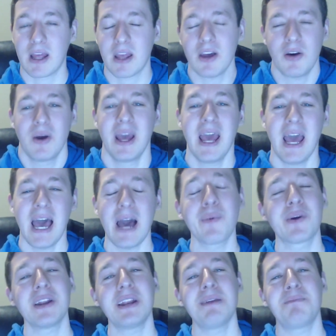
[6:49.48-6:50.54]
oh, how
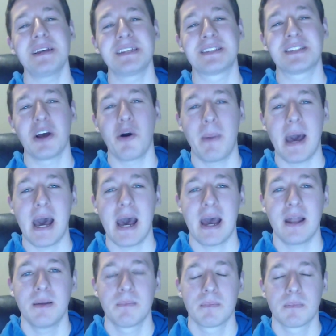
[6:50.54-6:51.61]
could he be so bad?